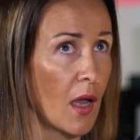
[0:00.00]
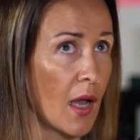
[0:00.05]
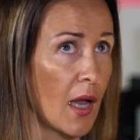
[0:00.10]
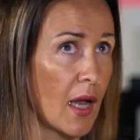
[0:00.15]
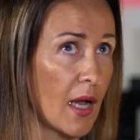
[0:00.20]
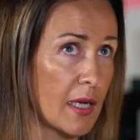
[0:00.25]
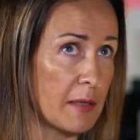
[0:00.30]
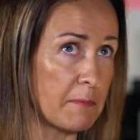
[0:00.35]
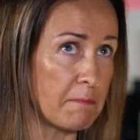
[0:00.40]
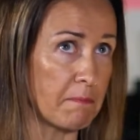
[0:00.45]

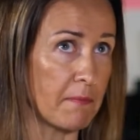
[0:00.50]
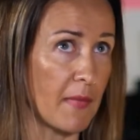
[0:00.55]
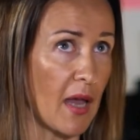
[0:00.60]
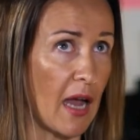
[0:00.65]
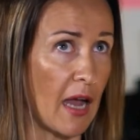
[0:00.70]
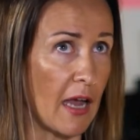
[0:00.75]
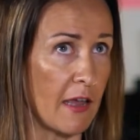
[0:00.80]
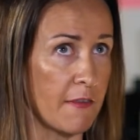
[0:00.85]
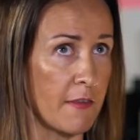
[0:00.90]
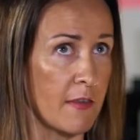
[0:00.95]

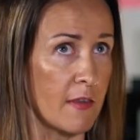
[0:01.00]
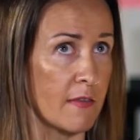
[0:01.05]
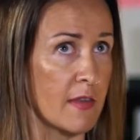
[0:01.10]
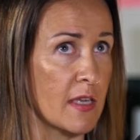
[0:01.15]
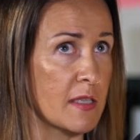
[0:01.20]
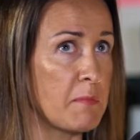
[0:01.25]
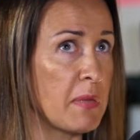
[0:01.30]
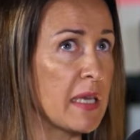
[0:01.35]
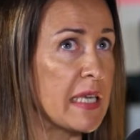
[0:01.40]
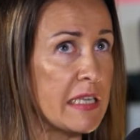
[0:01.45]
I think
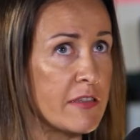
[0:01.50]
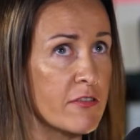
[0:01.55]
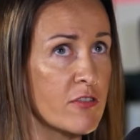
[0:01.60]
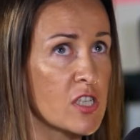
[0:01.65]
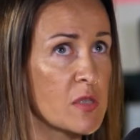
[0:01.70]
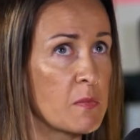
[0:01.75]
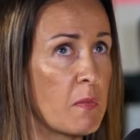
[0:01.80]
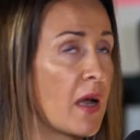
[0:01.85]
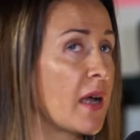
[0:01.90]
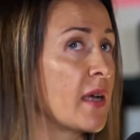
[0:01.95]
that
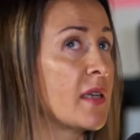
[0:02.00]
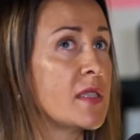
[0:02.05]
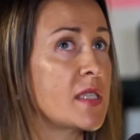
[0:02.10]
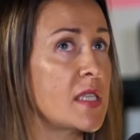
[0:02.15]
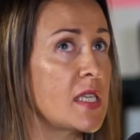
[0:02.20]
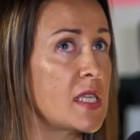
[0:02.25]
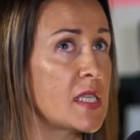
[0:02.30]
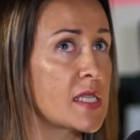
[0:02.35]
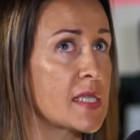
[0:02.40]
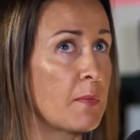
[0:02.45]
beginner's mind
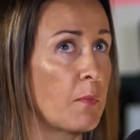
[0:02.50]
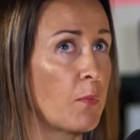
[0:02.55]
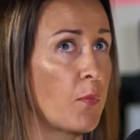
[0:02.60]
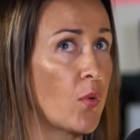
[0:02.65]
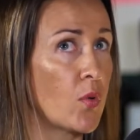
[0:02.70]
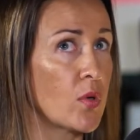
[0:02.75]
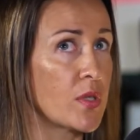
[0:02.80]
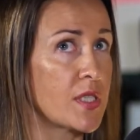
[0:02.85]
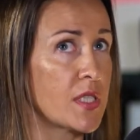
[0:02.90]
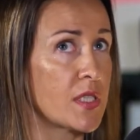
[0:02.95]
is
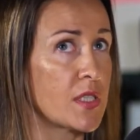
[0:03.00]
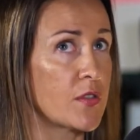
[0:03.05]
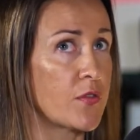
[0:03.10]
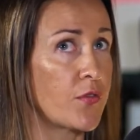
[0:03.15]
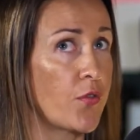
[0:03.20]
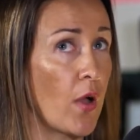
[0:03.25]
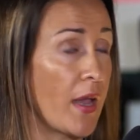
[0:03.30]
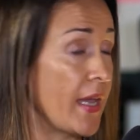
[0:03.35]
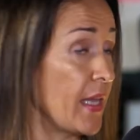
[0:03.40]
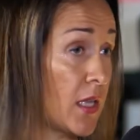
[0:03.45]
important
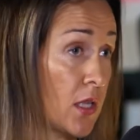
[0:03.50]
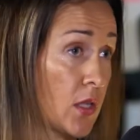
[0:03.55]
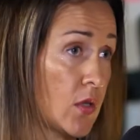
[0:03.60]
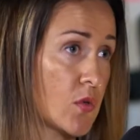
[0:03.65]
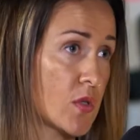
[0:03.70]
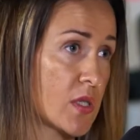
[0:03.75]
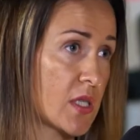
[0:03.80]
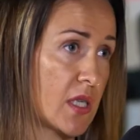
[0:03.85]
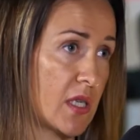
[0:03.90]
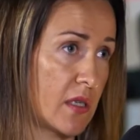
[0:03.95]
for any
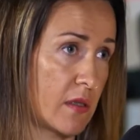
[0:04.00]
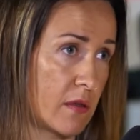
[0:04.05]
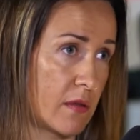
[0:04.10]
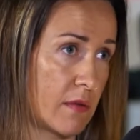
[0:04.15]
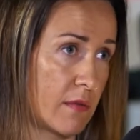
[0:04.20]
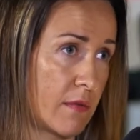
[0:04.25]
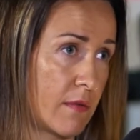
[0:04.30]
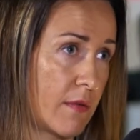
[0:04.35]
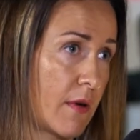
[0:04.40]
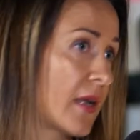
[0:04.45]
new
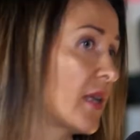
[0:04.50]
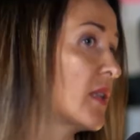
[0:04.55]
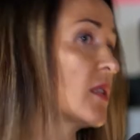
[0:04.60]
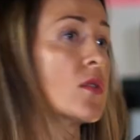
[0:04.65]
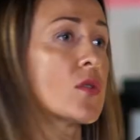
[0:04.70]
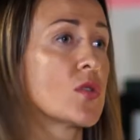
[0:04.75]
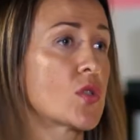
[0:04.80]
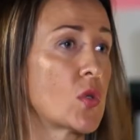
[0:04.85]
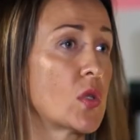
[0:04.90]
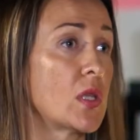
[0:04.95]
skill, right?
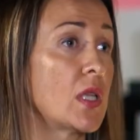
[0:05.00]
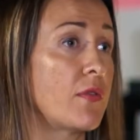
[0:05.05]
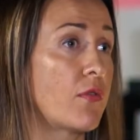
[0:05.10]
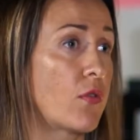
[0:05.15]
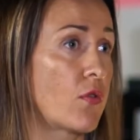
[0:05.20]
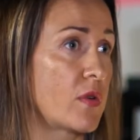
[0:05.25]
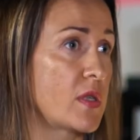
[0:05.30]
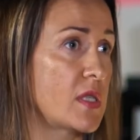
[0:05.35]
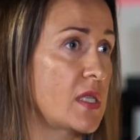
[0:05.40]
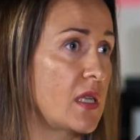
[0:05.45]
Not only
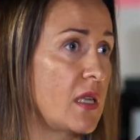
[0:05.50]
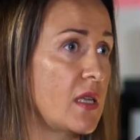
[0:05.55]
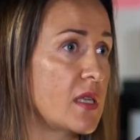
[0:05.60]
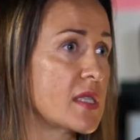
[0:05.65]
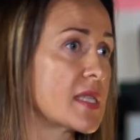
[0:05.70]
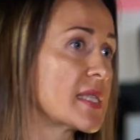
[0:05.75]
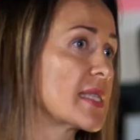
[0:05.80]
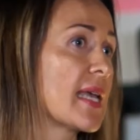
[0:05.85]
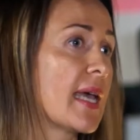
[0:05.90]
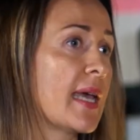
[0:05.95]
for resilience.